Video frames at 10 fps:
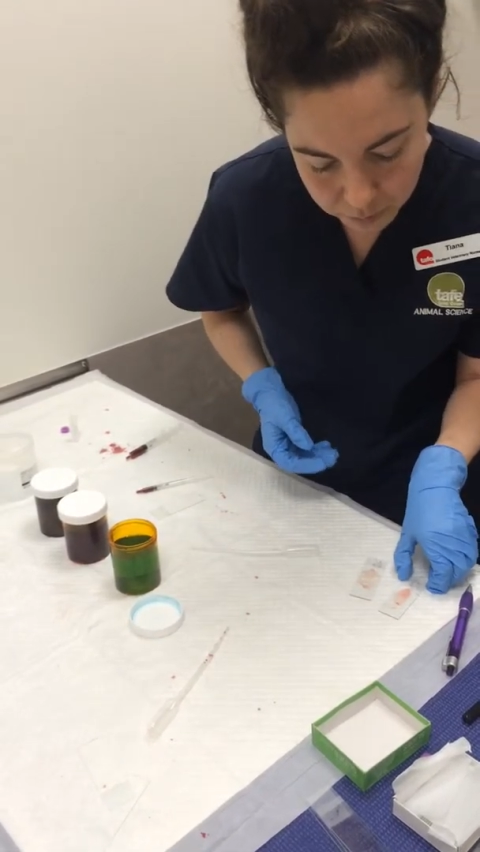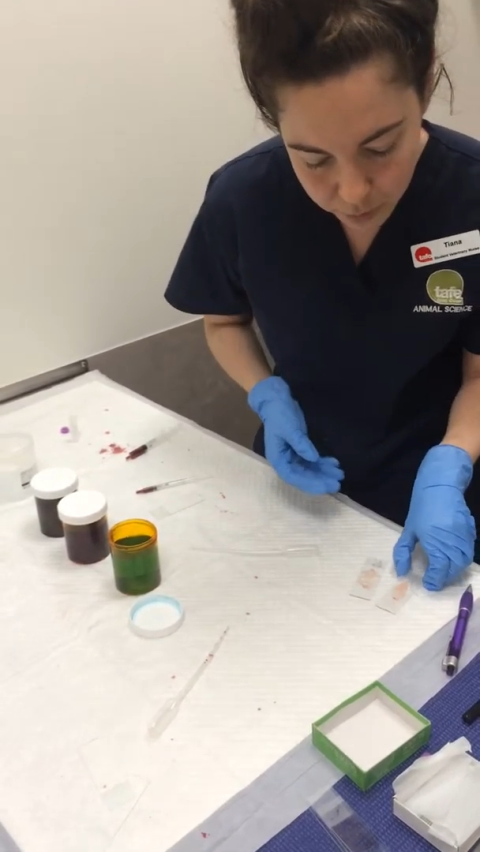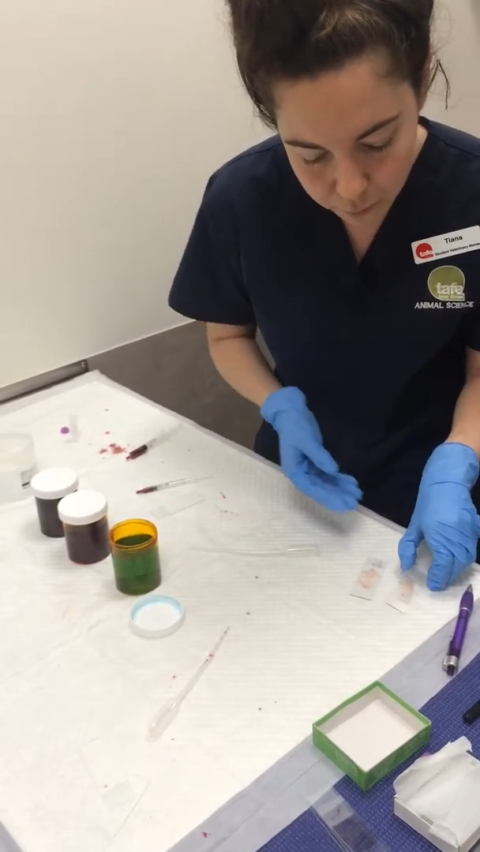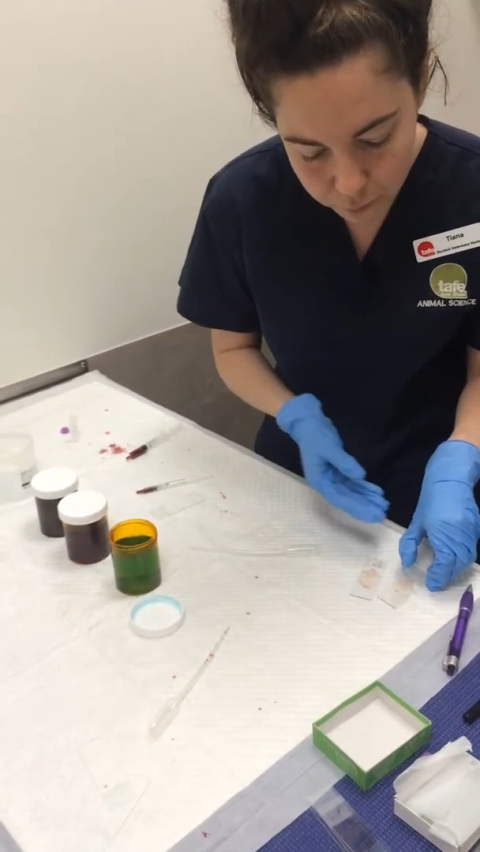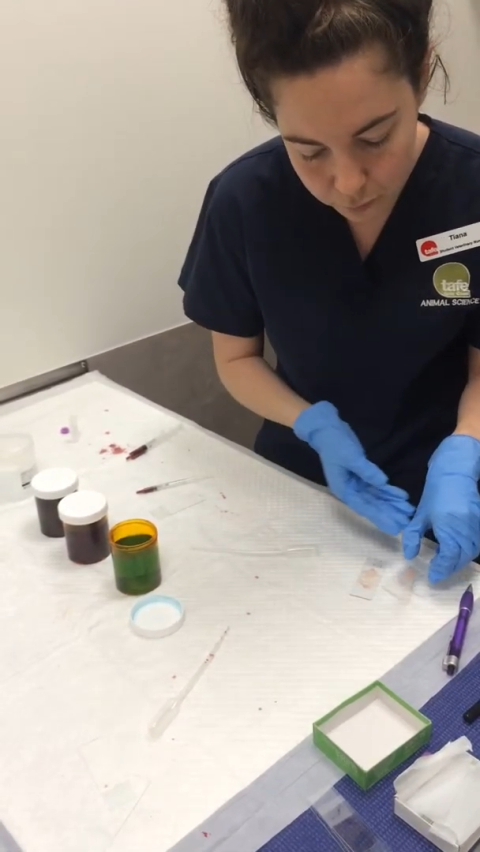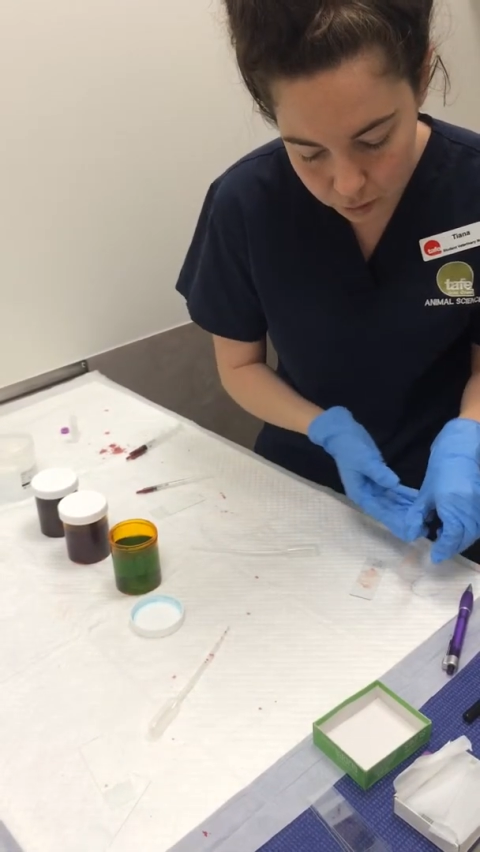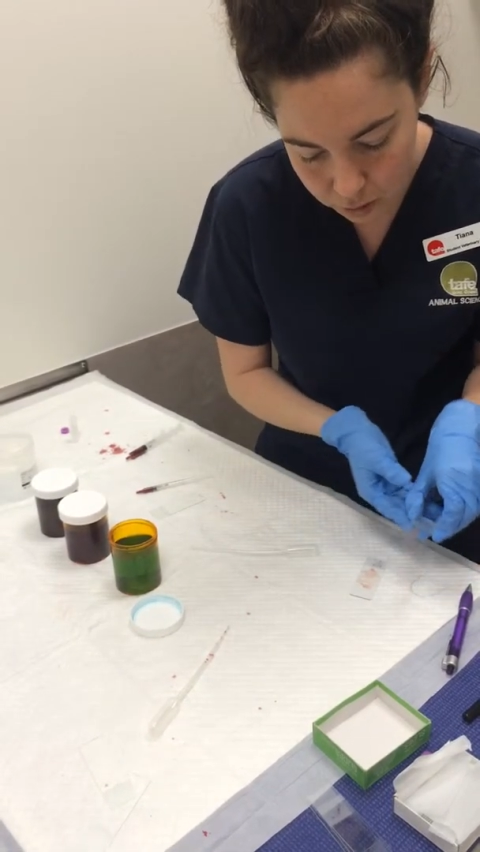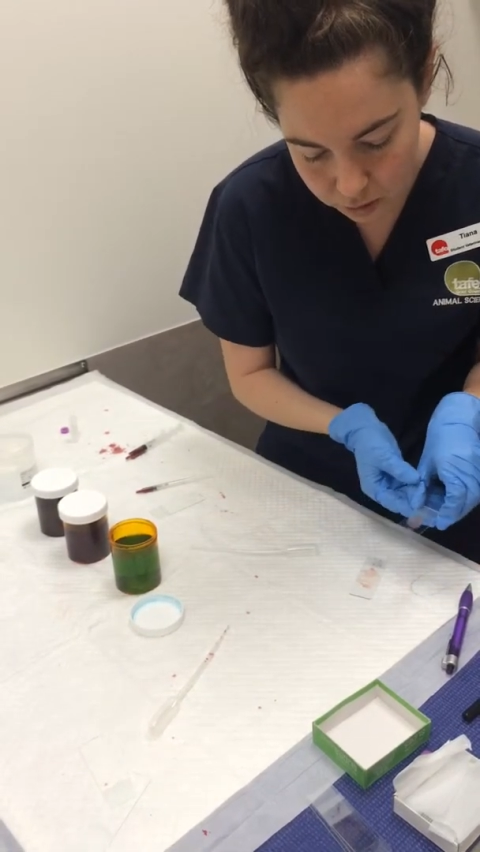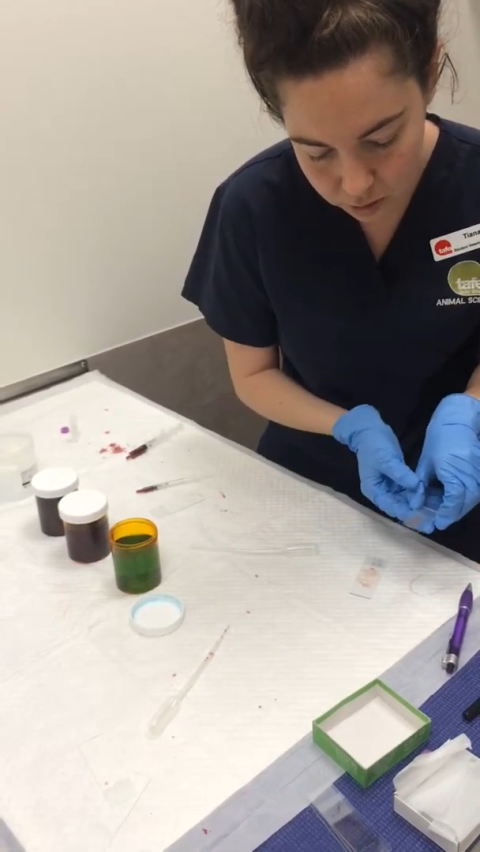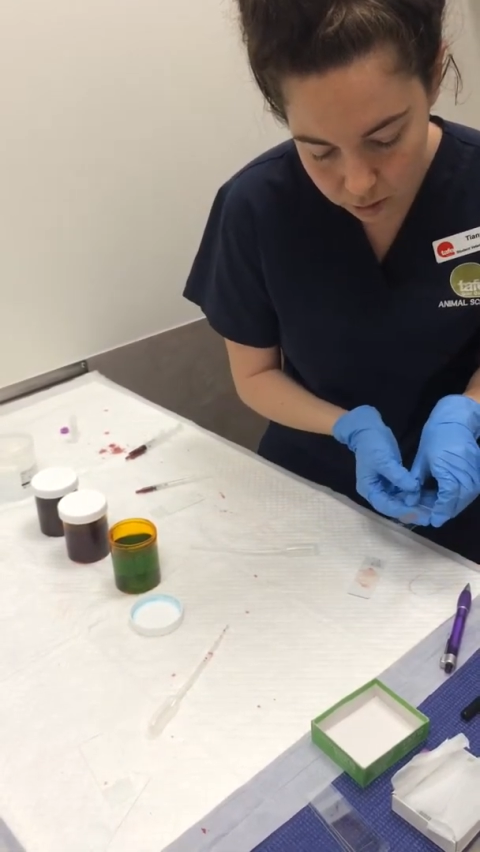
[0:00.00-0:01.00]
the
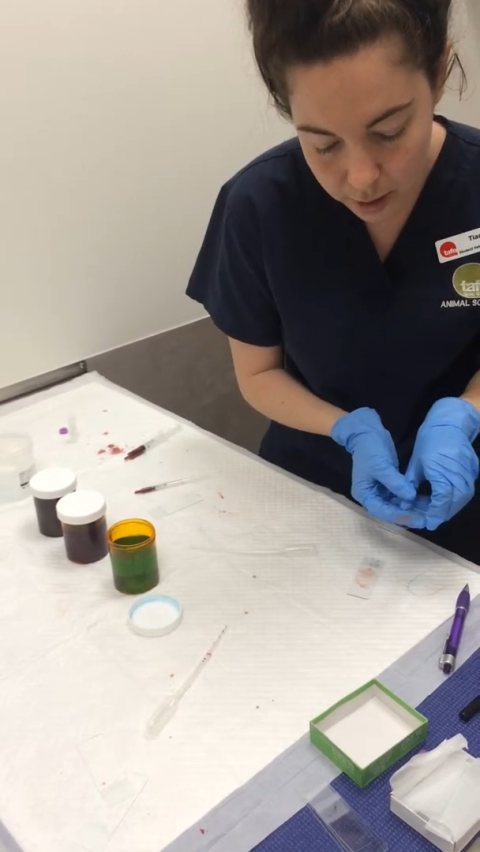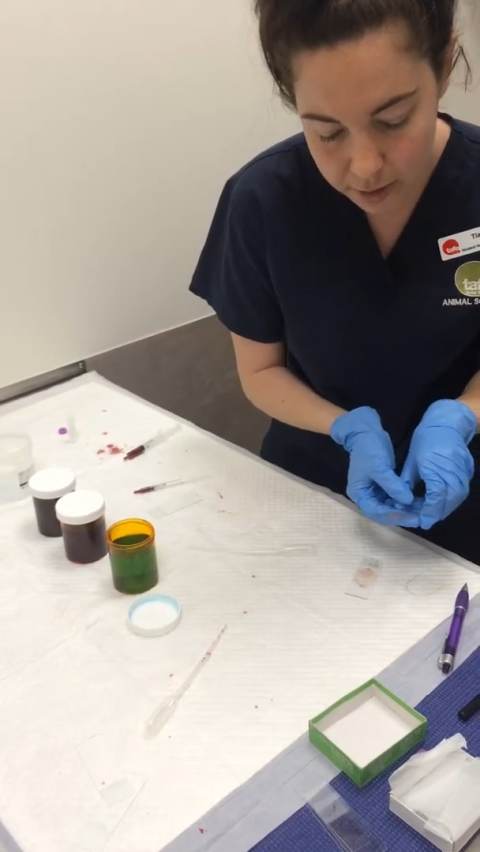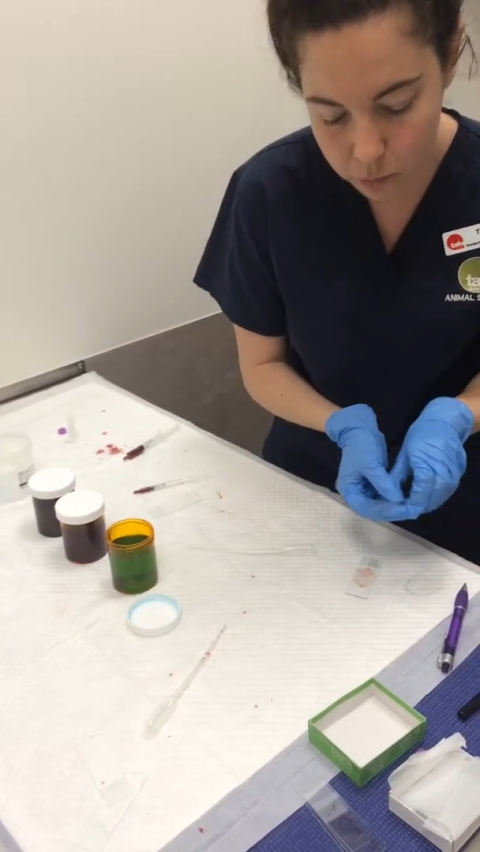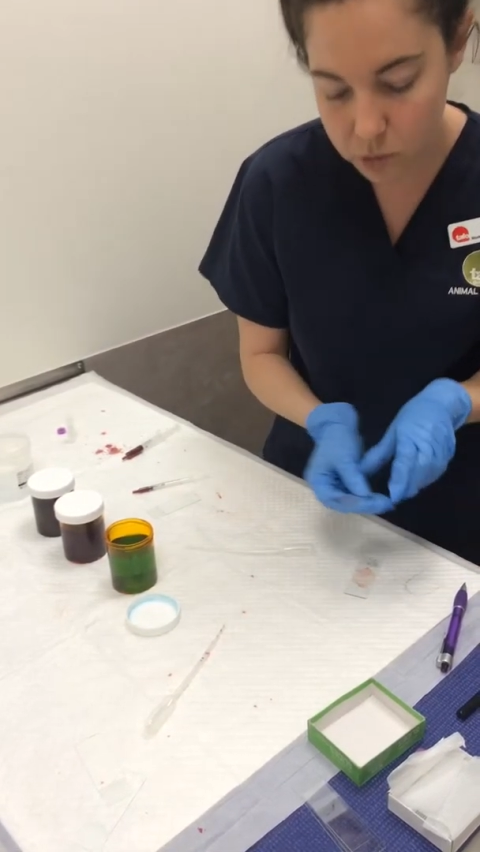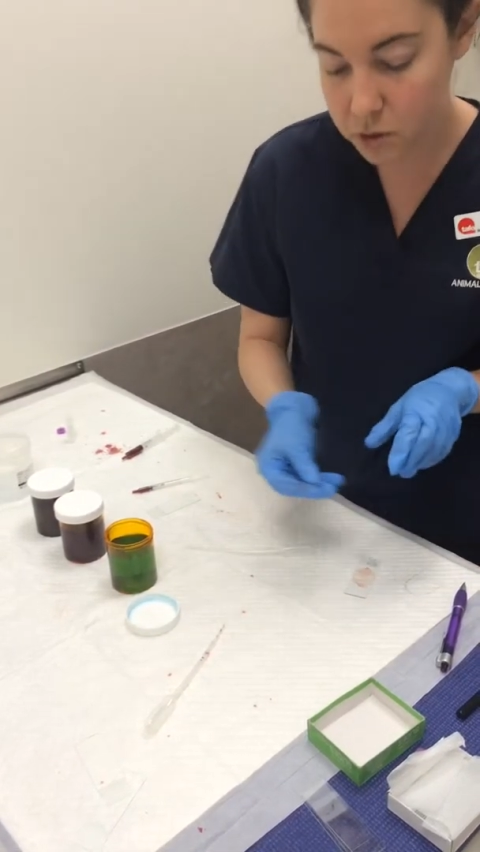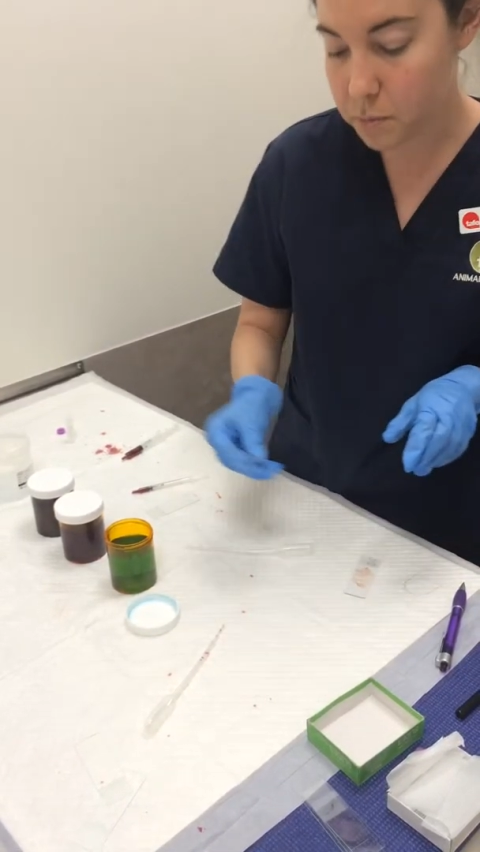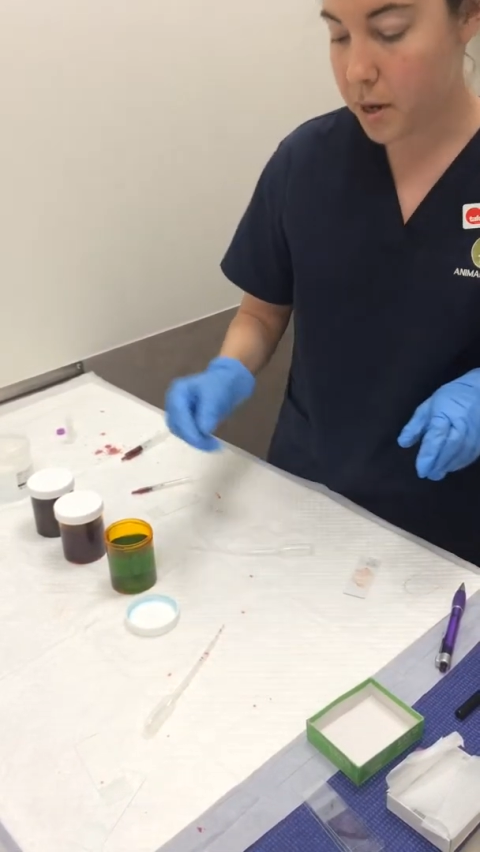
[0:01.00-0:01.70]
first slide that was